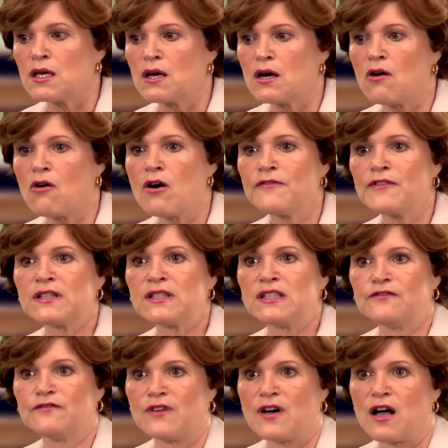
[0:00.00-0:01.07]
often
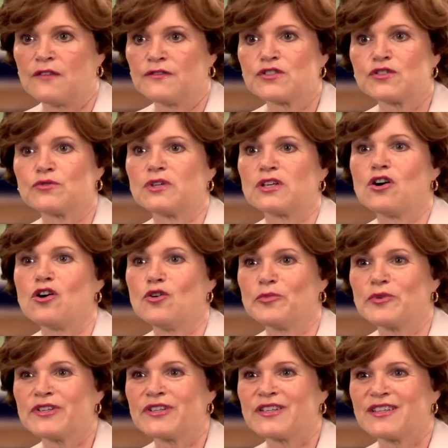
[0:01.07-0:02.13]
involves doing
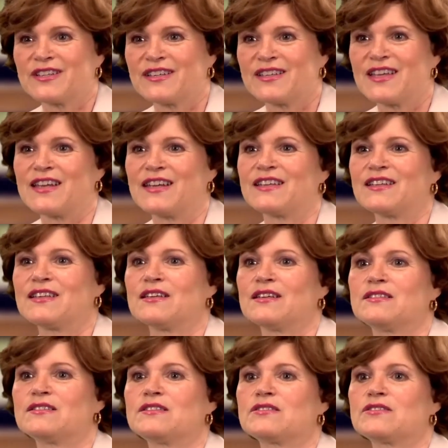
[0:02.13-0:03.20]
homework, getting
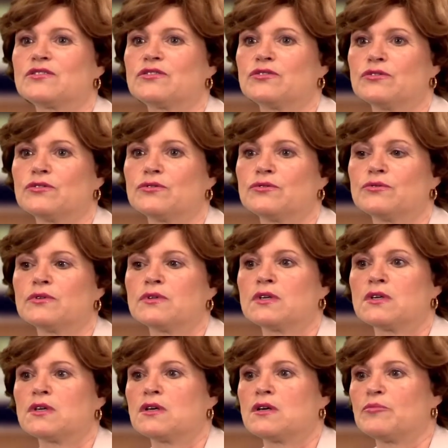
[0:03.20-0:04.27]
kids to
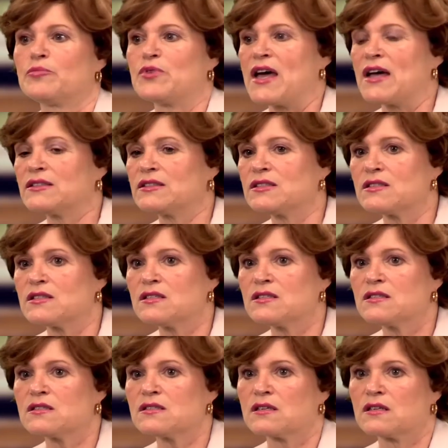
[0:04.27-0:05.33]

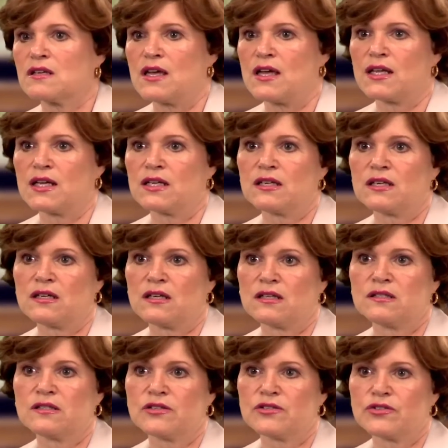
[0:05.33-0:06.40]
practices, getting
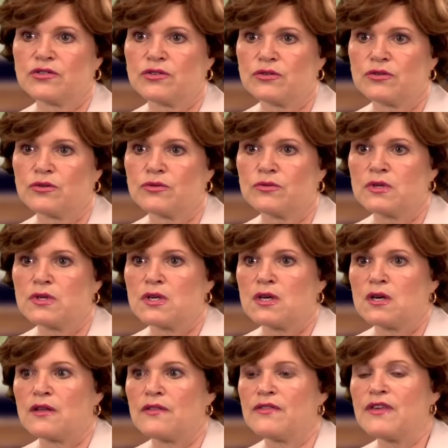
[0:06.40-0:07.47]
kids to
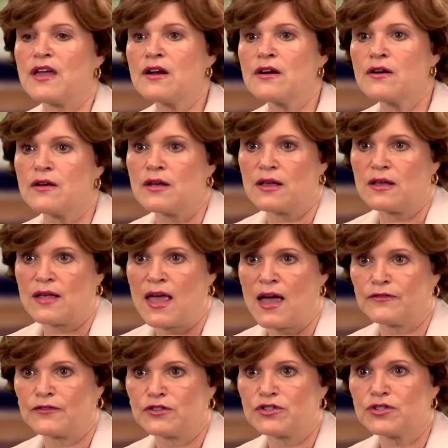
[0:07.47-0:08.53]
their
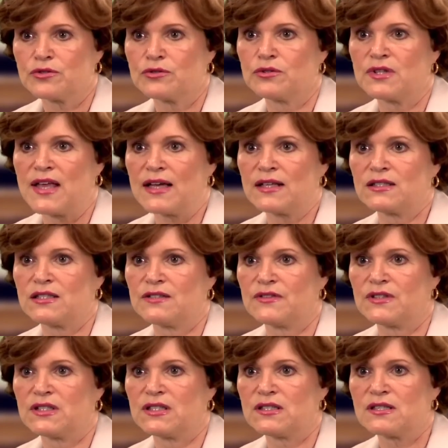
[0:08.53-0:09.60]
after-school
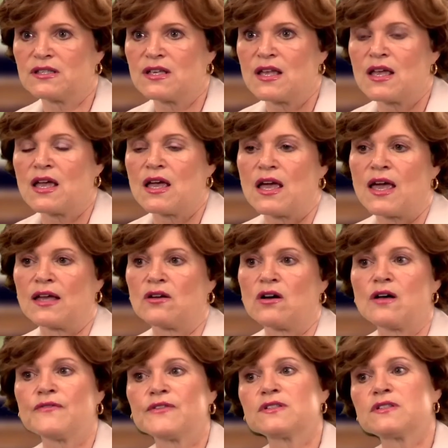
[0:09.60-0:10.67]
activities, and
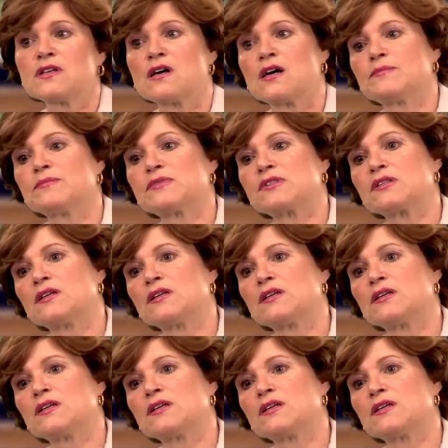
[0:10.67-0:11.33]
oftentimes